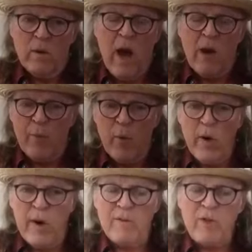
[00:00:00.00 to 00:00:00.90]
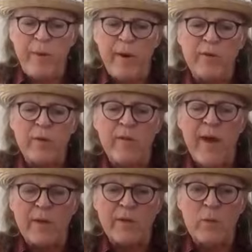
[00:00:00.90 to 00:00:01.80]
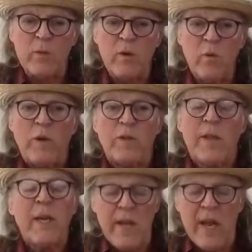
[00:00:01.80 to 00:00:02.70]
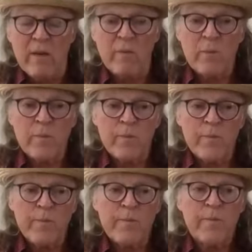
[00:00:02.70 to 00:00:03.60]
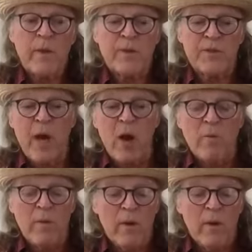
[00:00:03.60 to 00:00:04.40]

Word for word: outpouring of spiritual events, which they did. So,